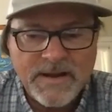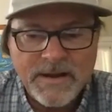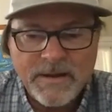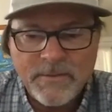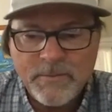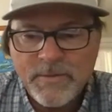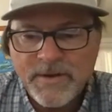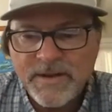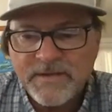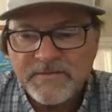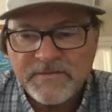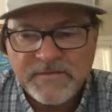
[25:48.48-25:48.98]

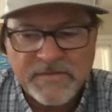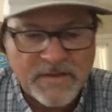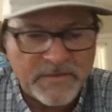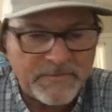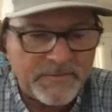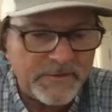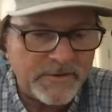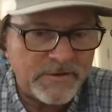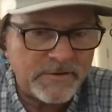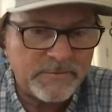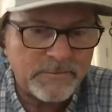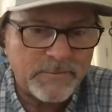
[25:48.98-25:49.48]
We have
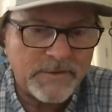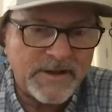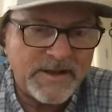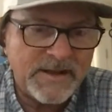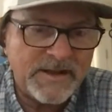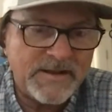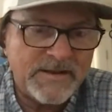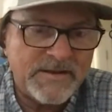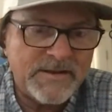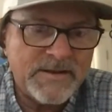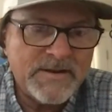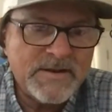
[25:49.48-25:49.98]
stuff you can
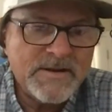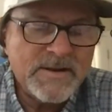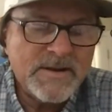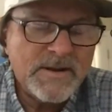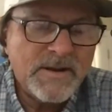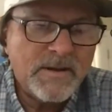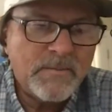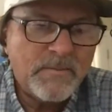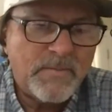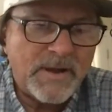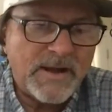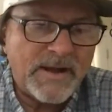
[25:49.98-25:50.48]
read,
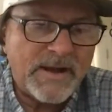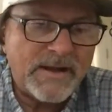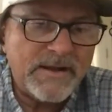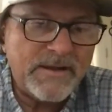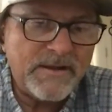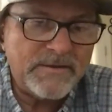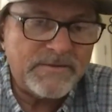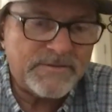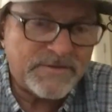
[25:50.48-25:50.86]
but